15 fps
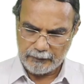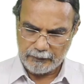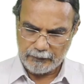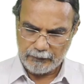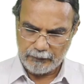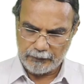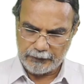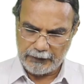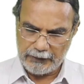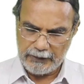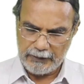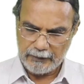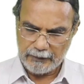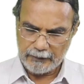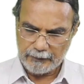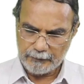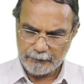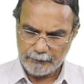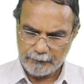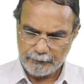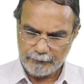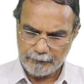okay,
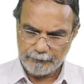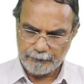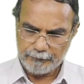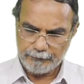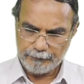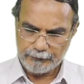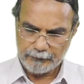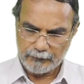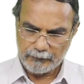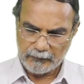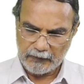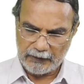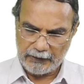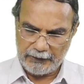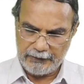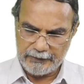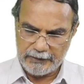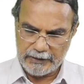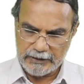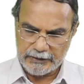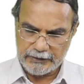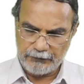the hydrogen
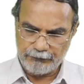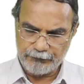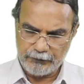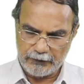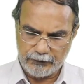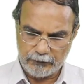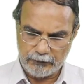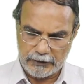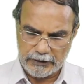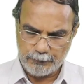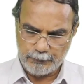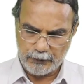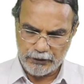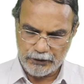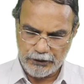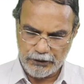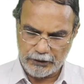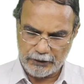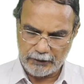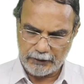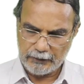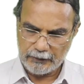is shifted to this position,